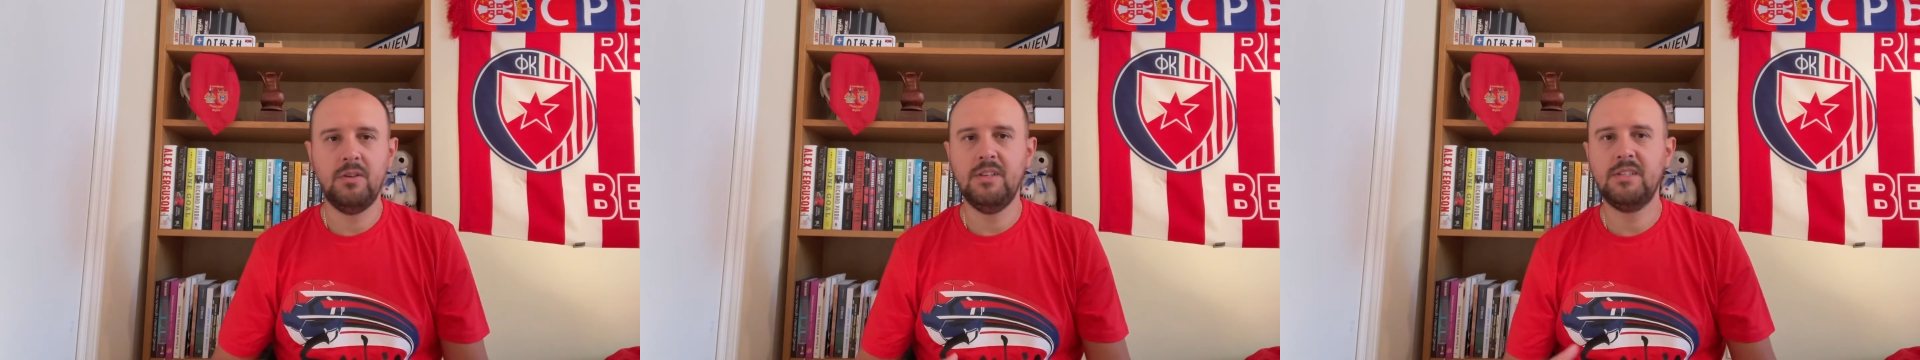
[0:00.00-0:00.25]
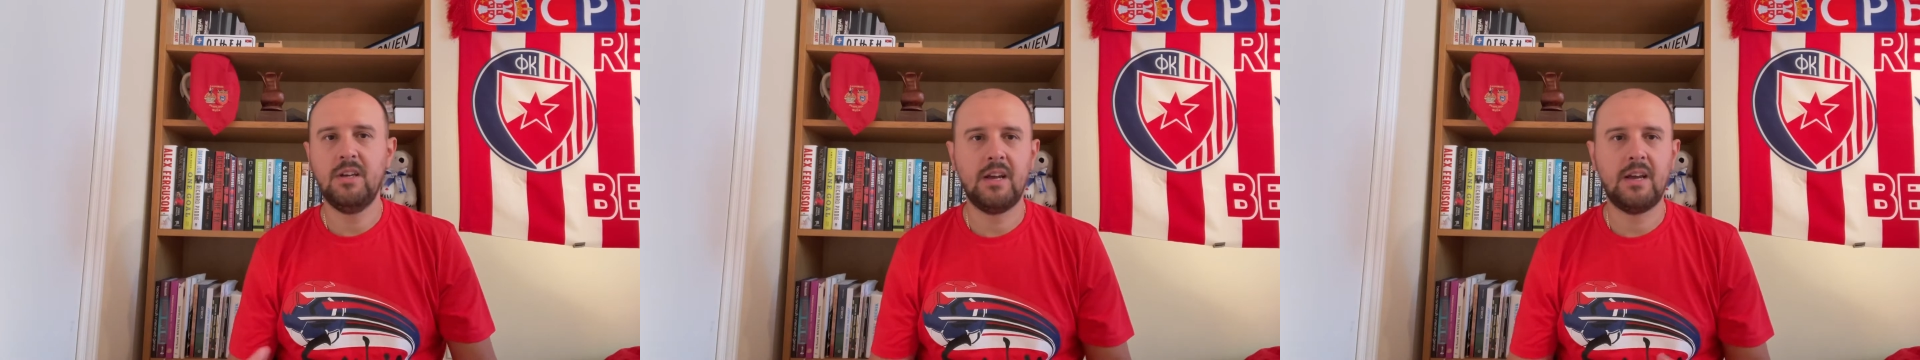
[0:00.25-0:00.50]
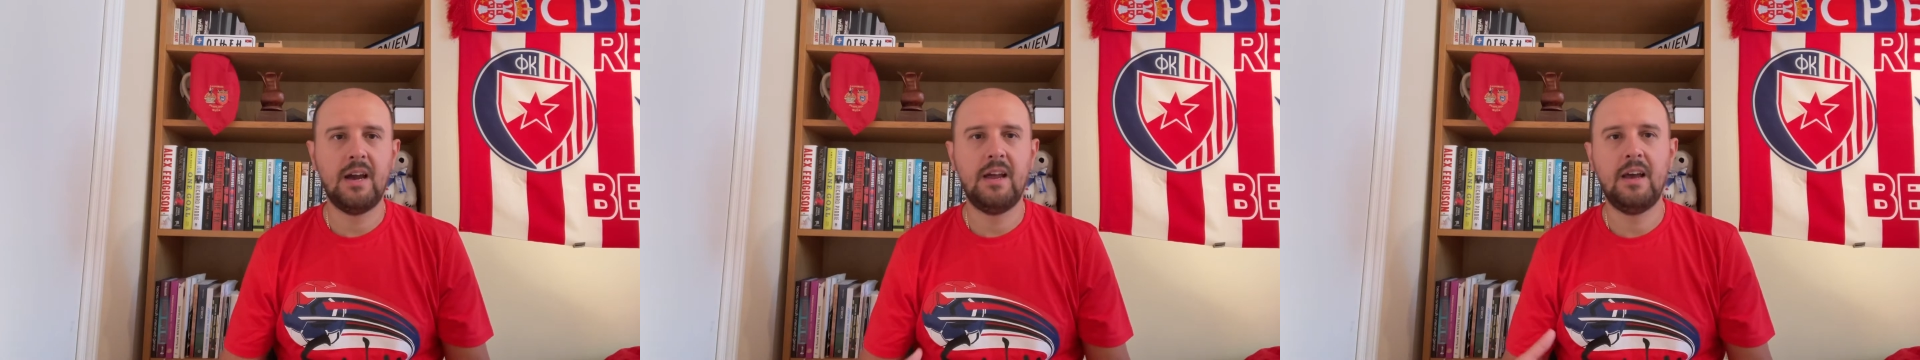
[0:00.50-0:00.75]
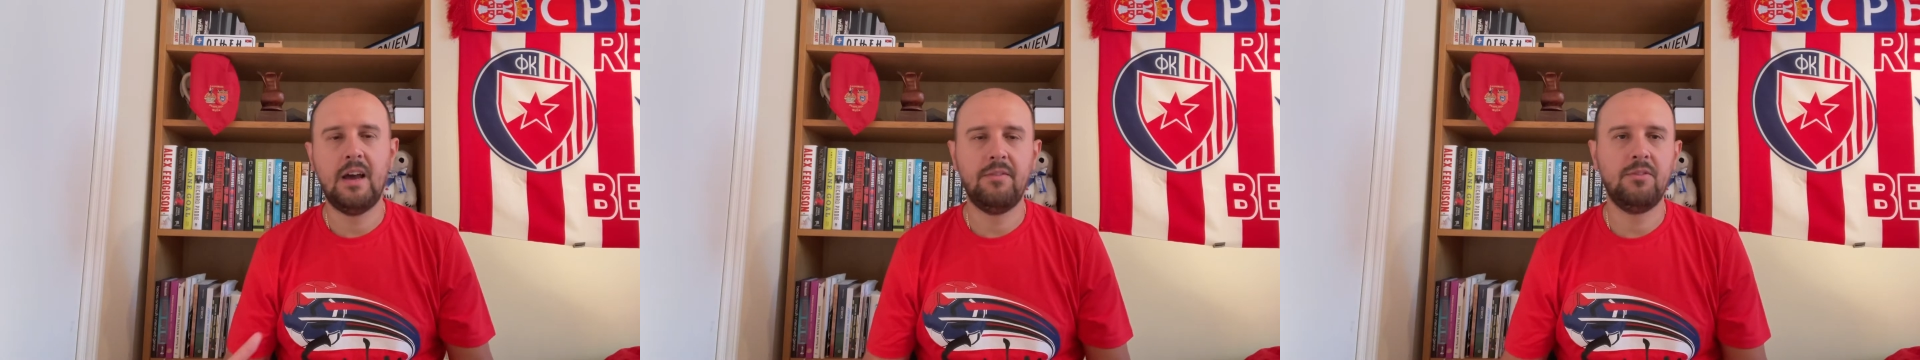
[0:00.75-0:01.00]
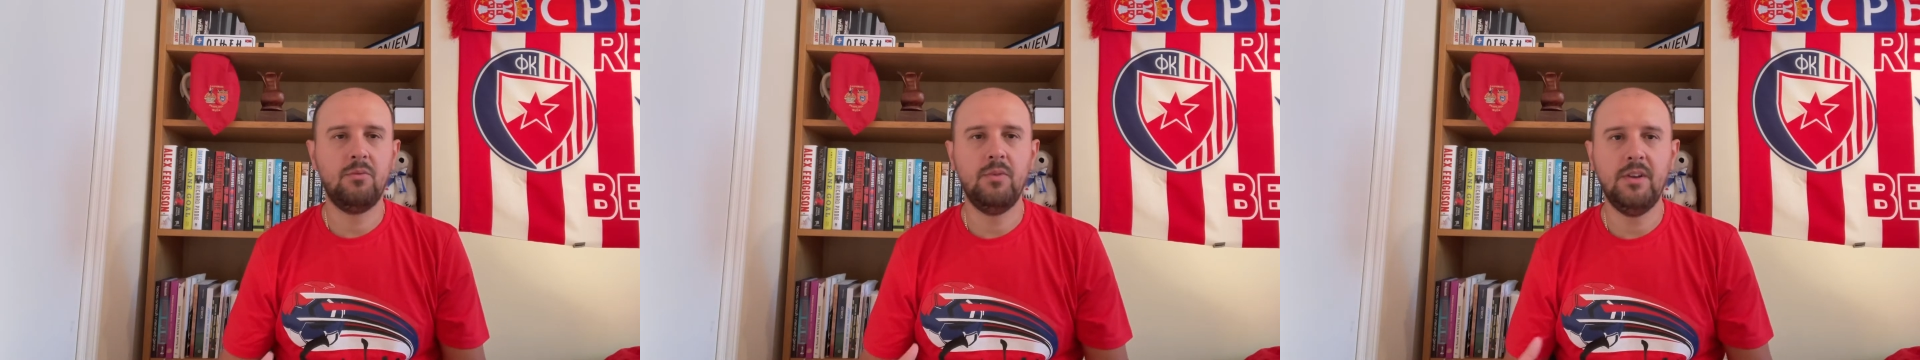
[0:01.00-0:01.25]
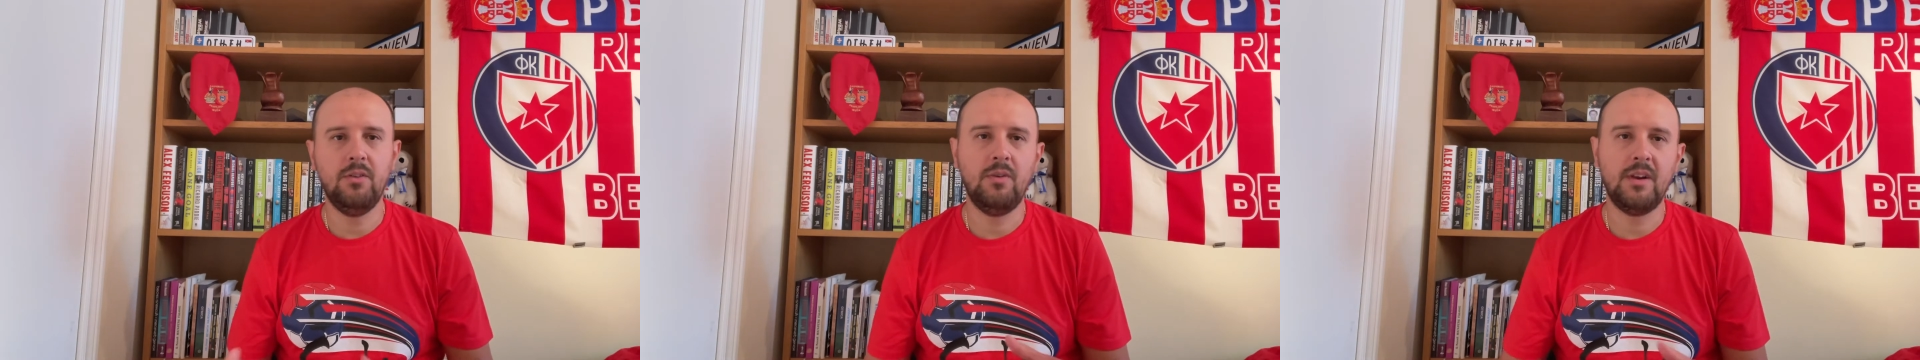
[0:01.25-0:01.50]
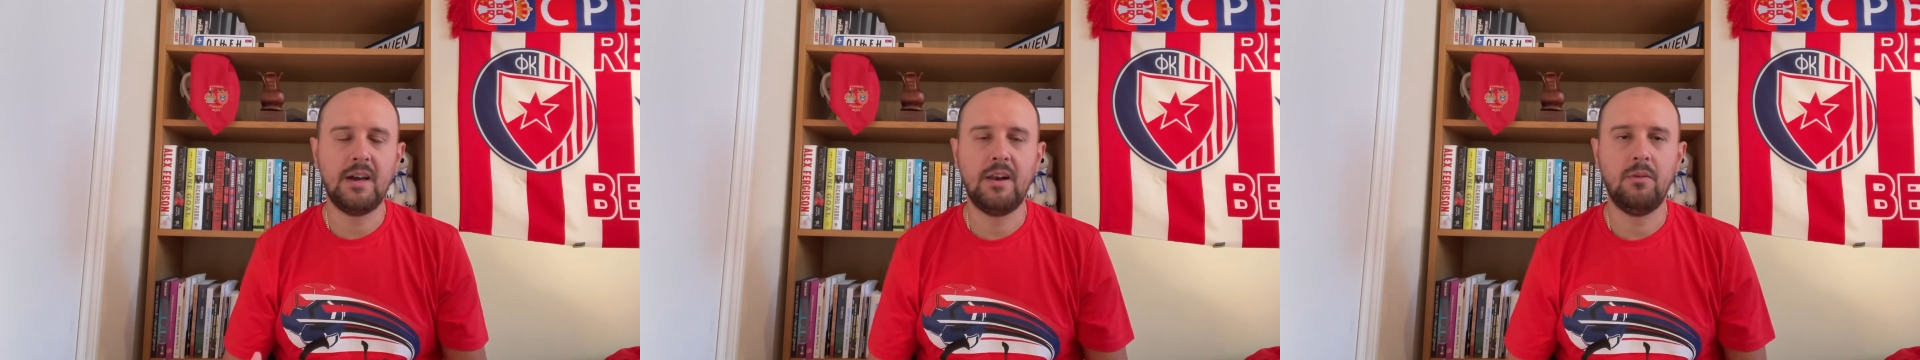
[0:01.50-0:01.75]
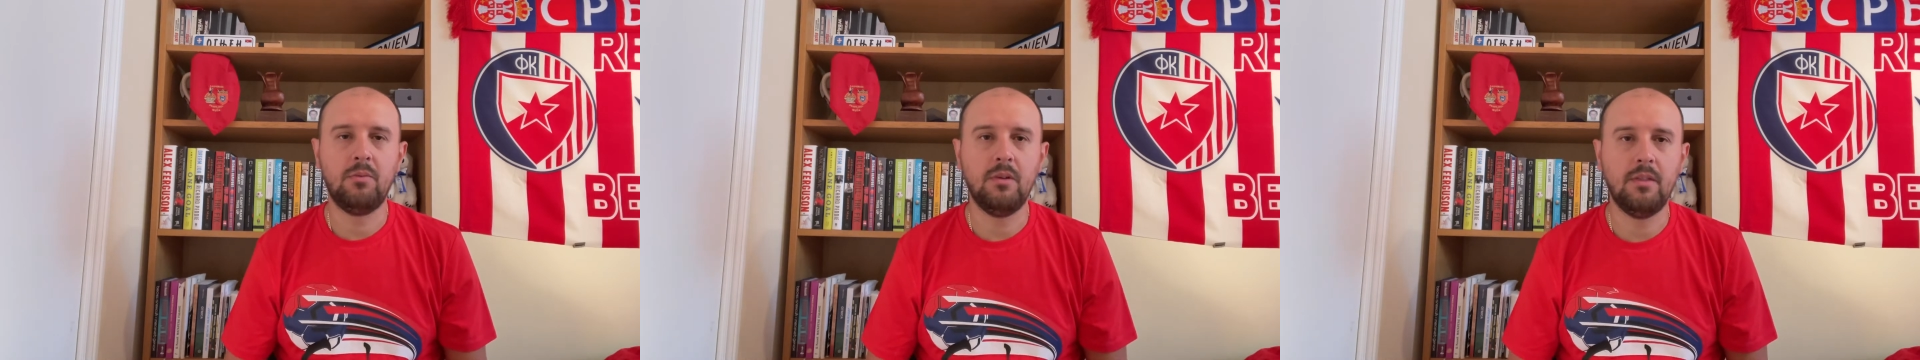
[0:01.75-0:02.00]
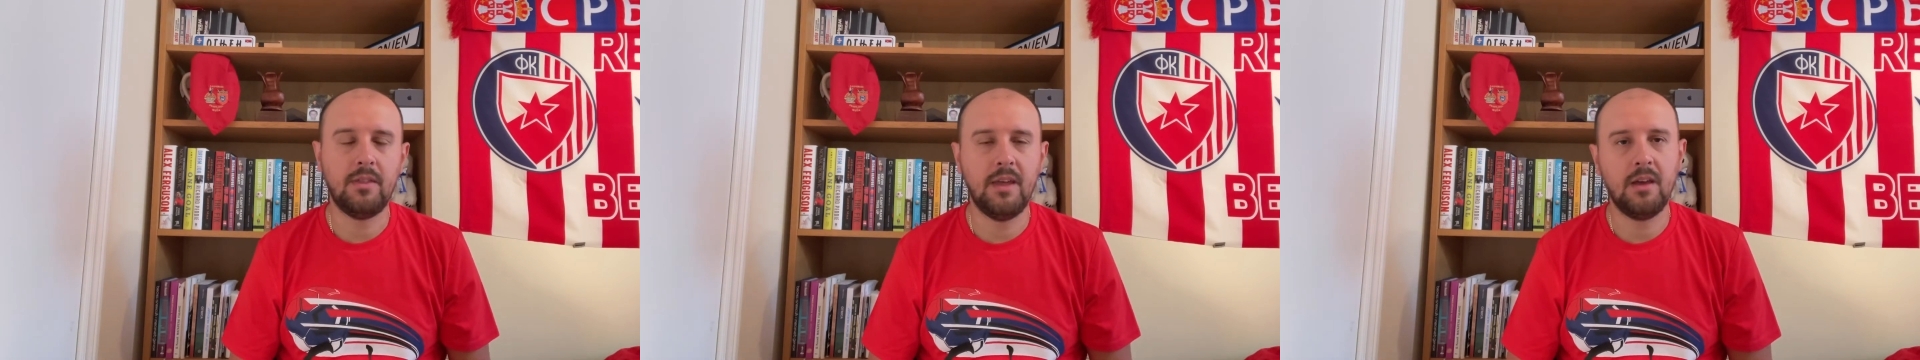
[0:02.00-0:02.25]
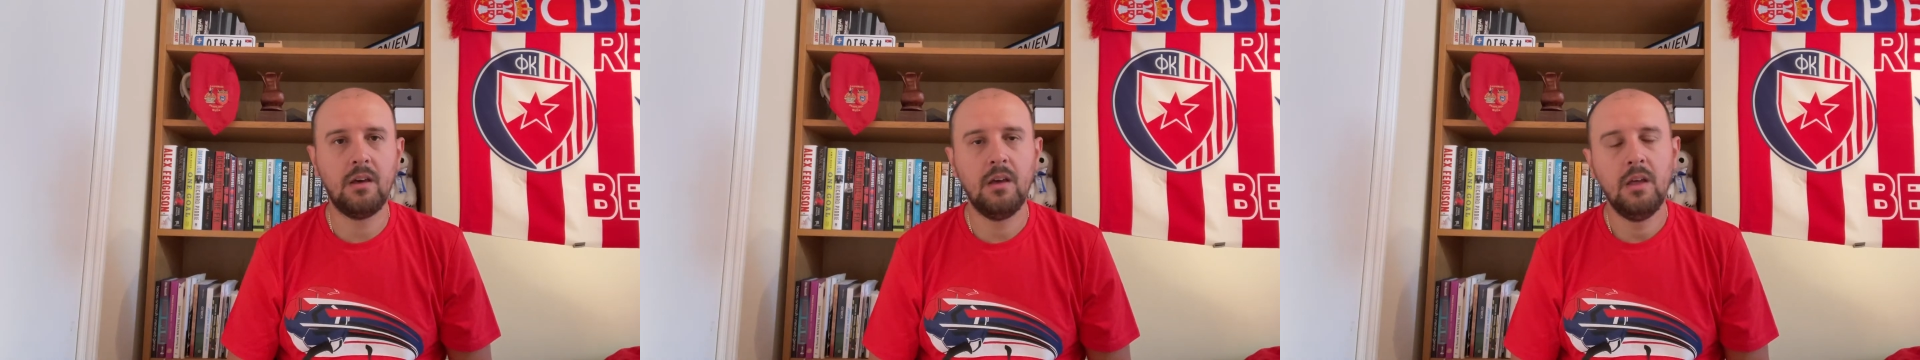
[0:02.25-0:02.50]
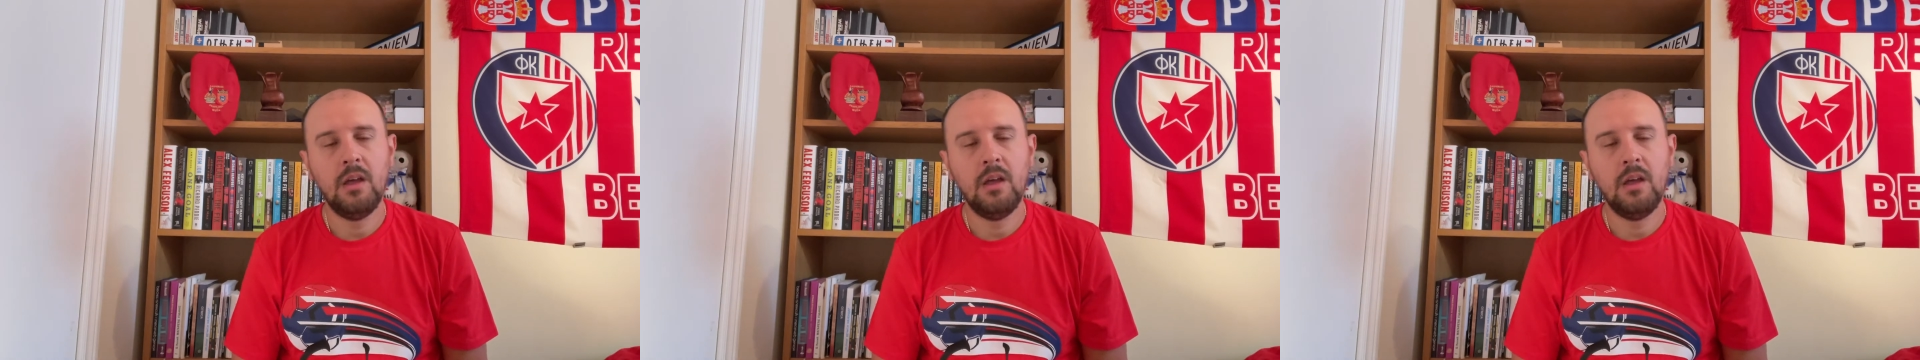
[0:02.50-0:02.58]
he's going to kind of have to redo and kind of rethink.